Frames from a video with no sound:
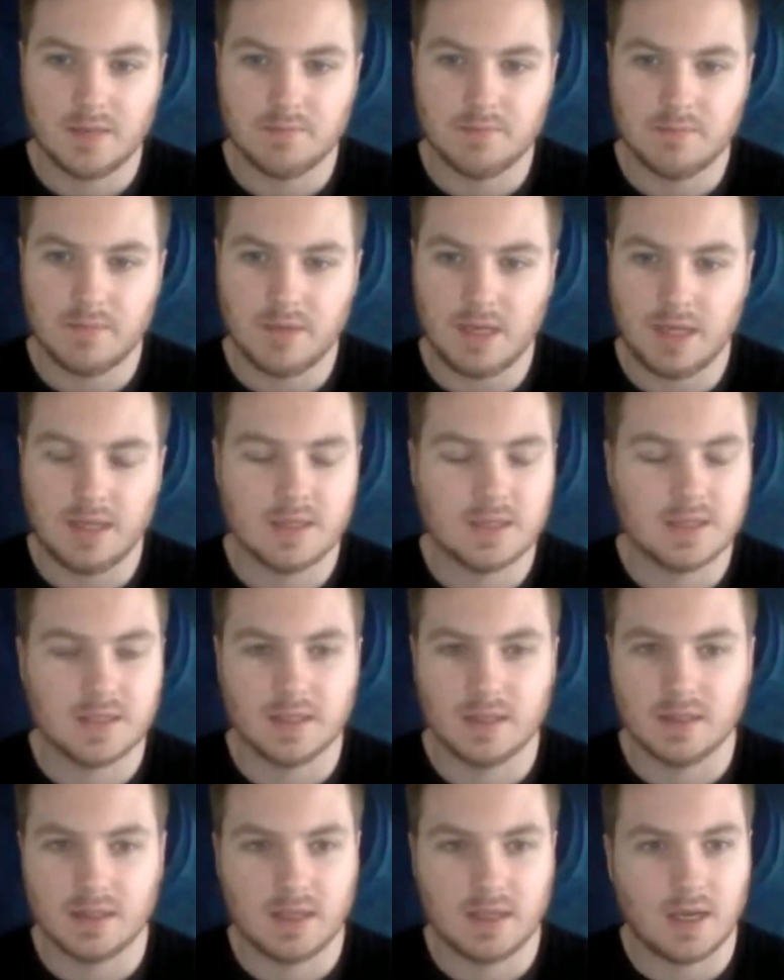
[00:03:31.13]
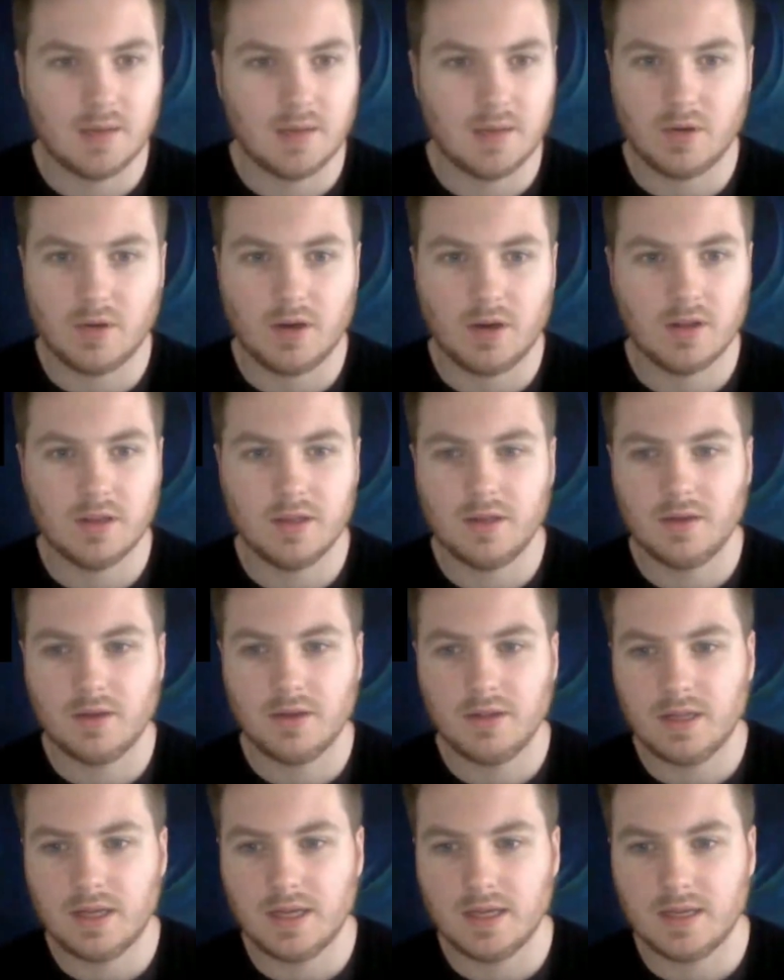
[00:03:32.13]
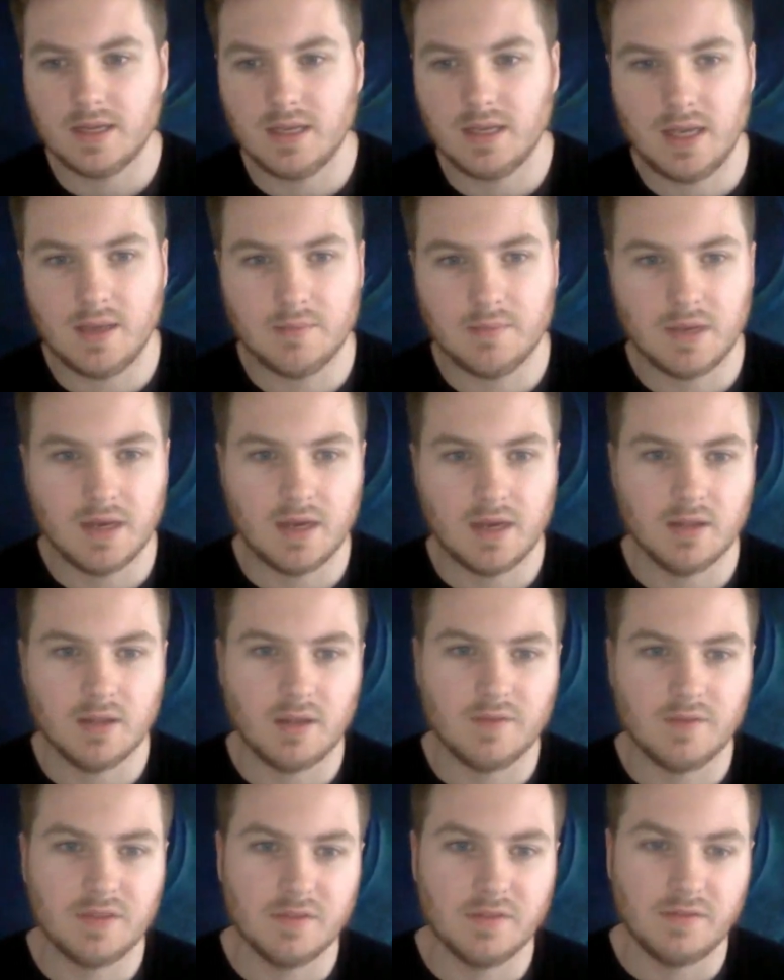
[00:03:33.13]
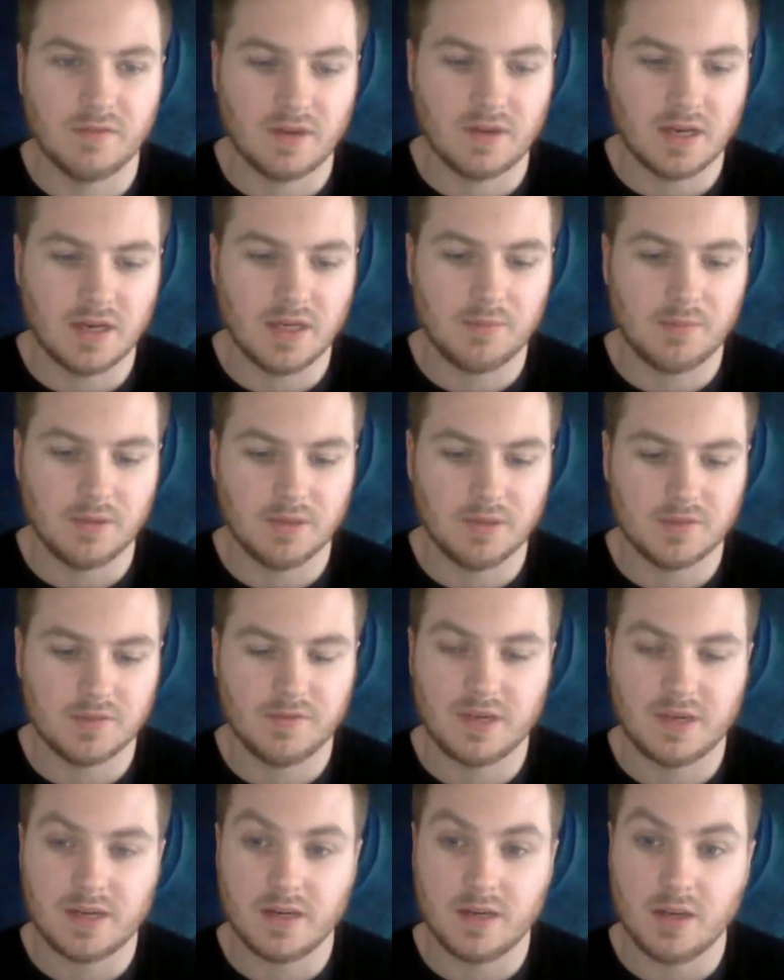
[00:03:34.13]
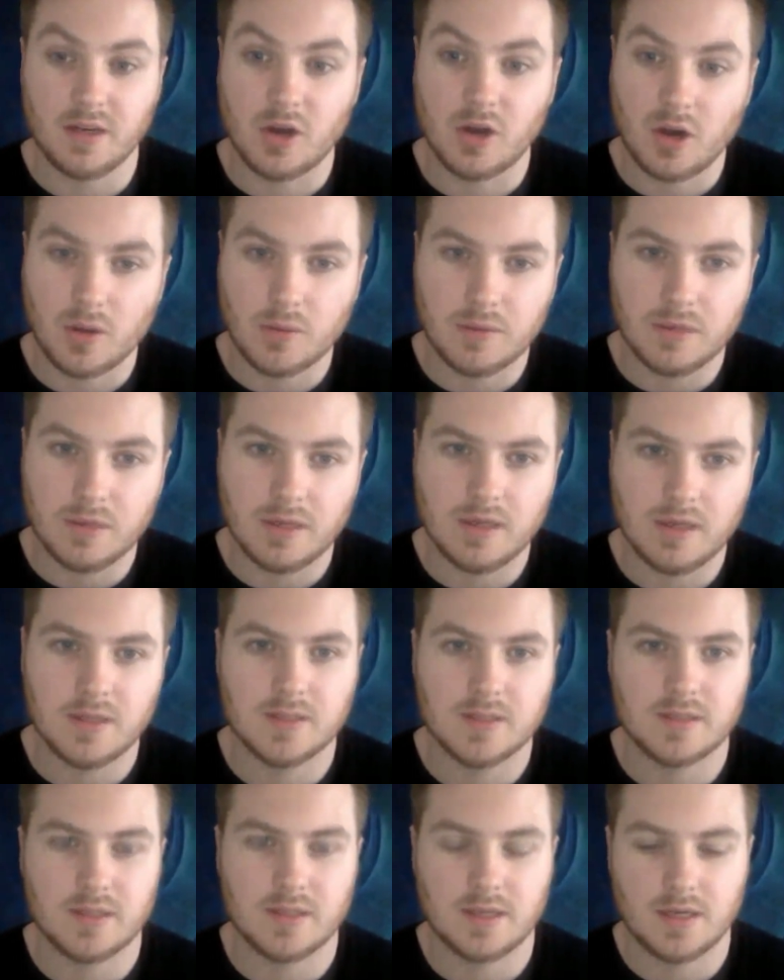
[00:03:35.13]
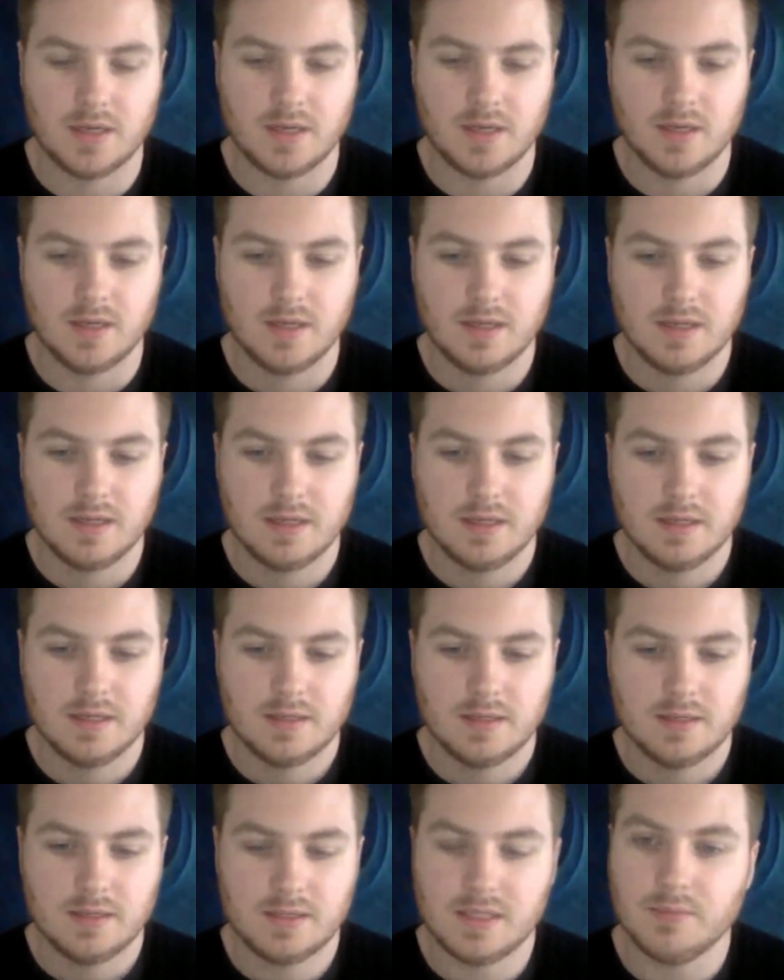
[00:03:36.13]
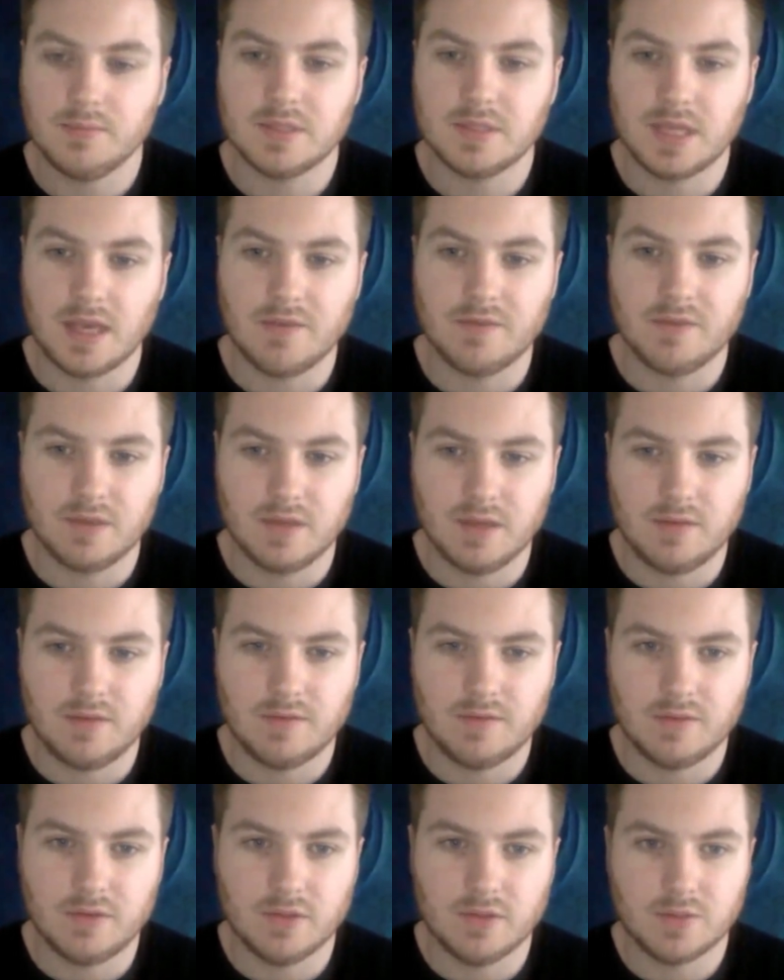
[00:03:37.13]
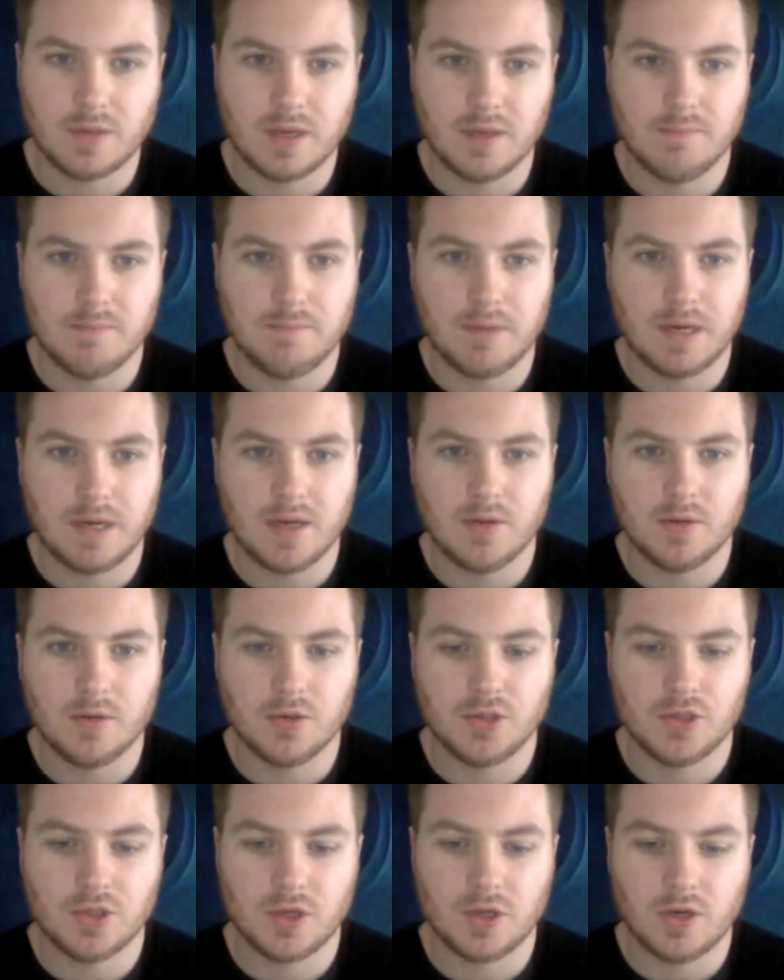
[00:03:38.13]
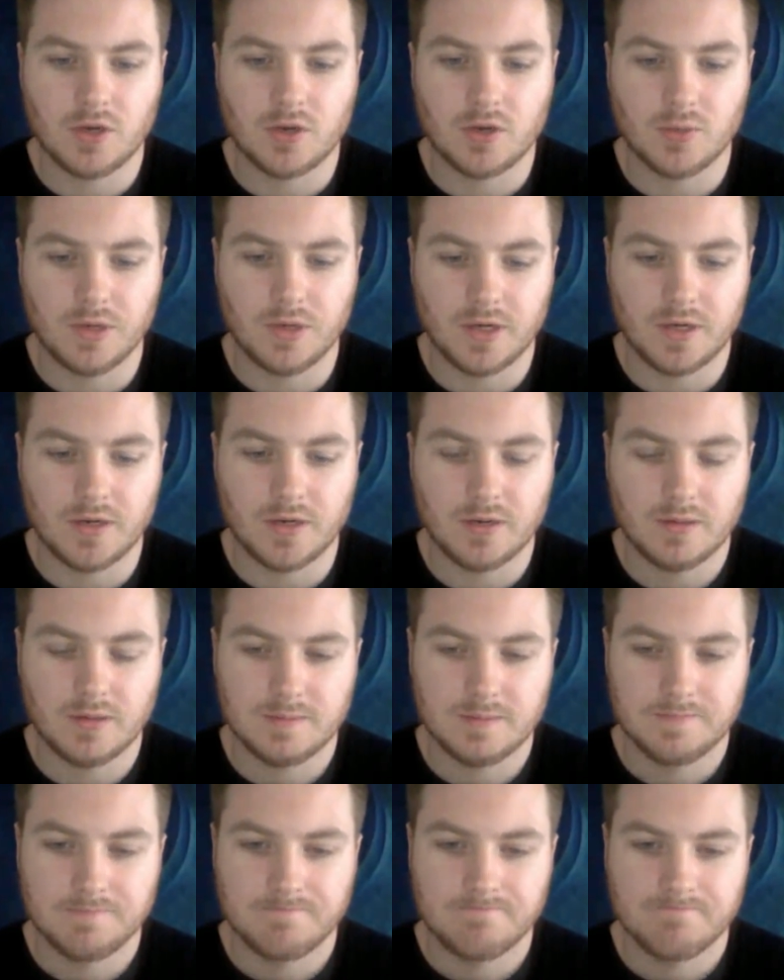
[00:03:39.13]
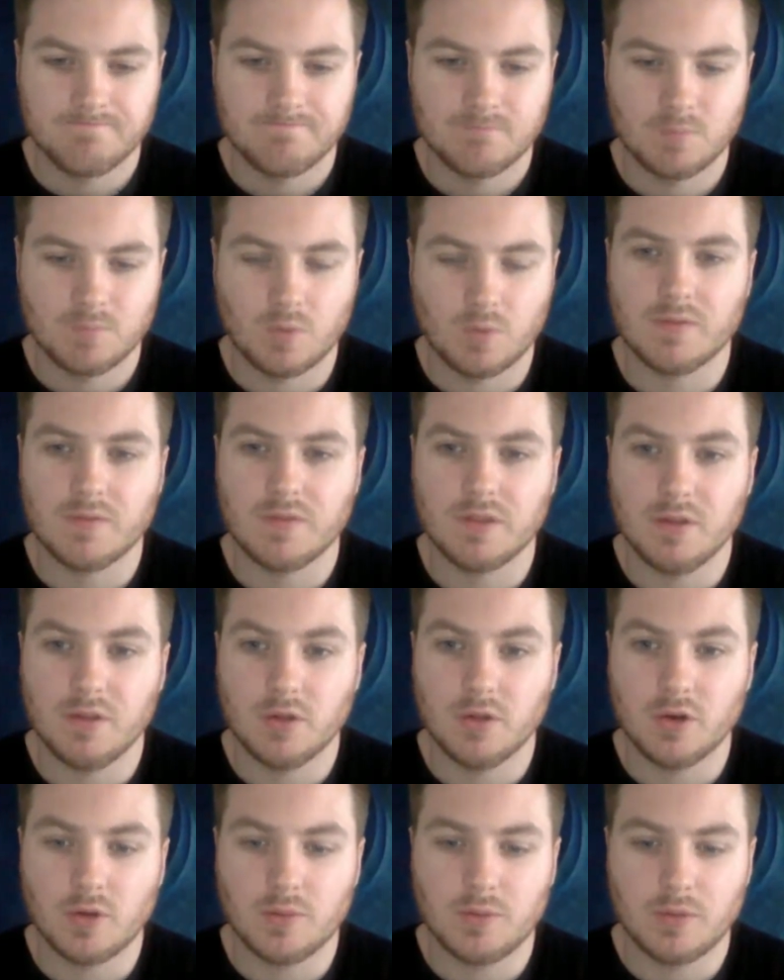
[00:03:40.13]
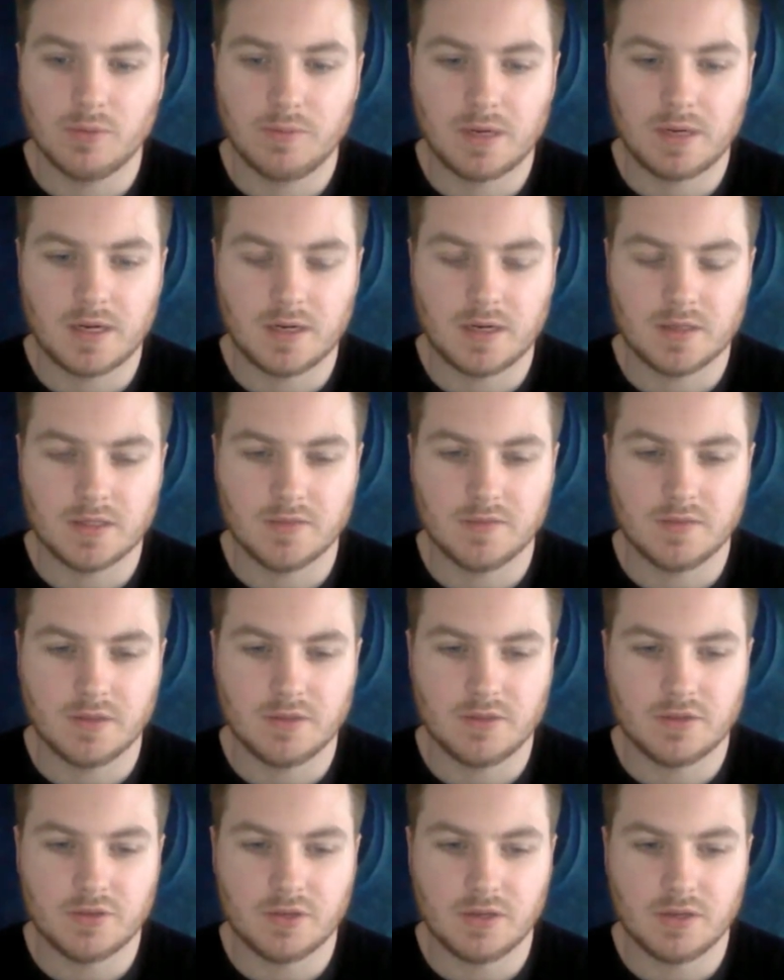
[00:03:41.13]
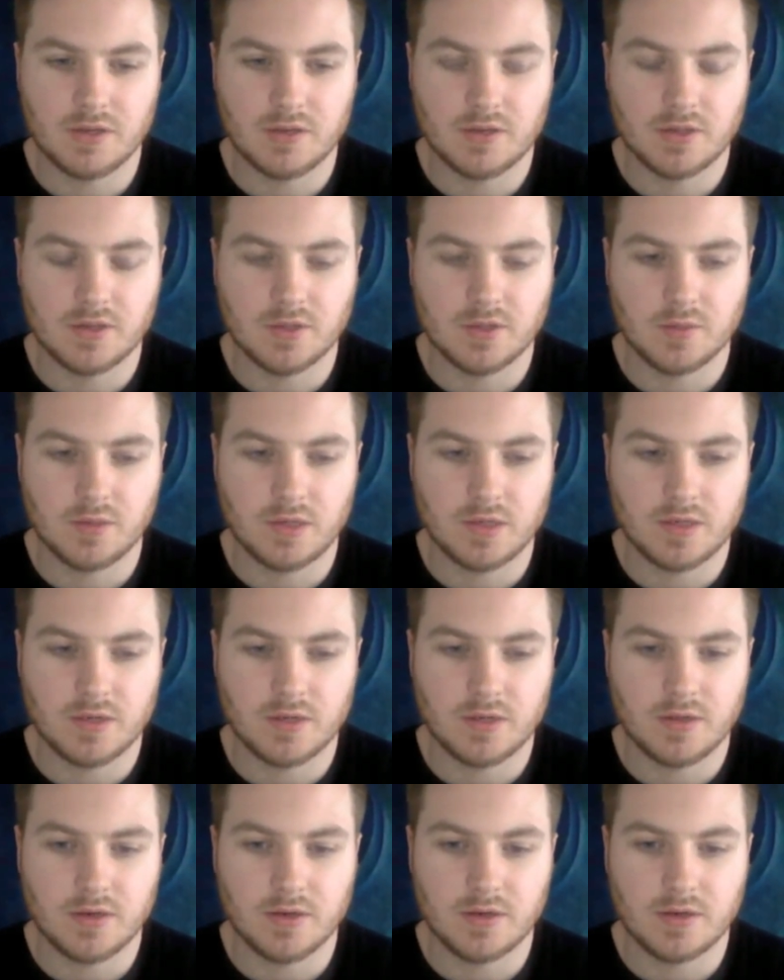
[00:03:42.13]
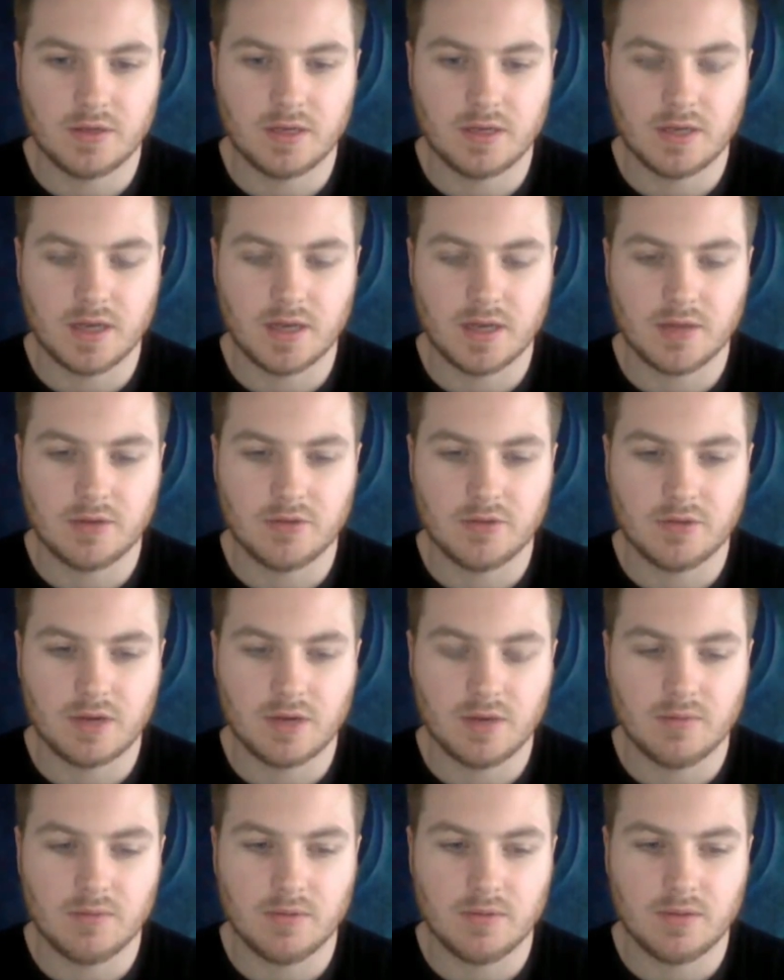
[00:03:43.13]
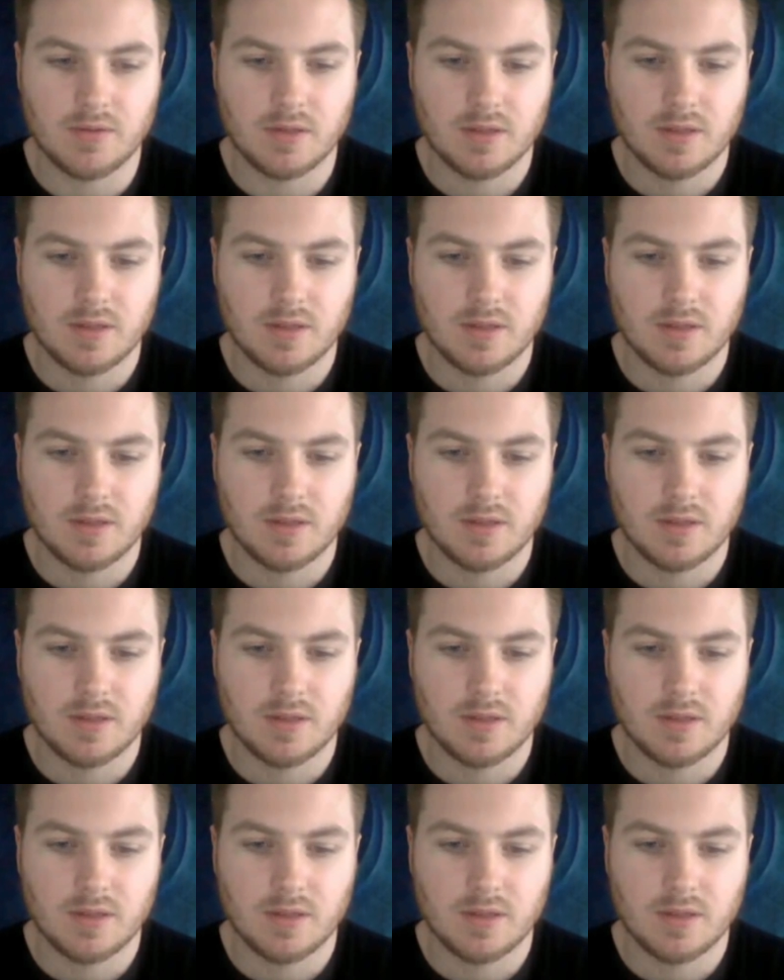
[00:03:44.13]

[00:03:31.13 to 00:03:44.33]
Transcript: Instantly, I'm all in on that game. I love the vibe. It's very ominous. Seems heavily influenced by BioShock, where one of the notable parts of the trailer is where they're gathered around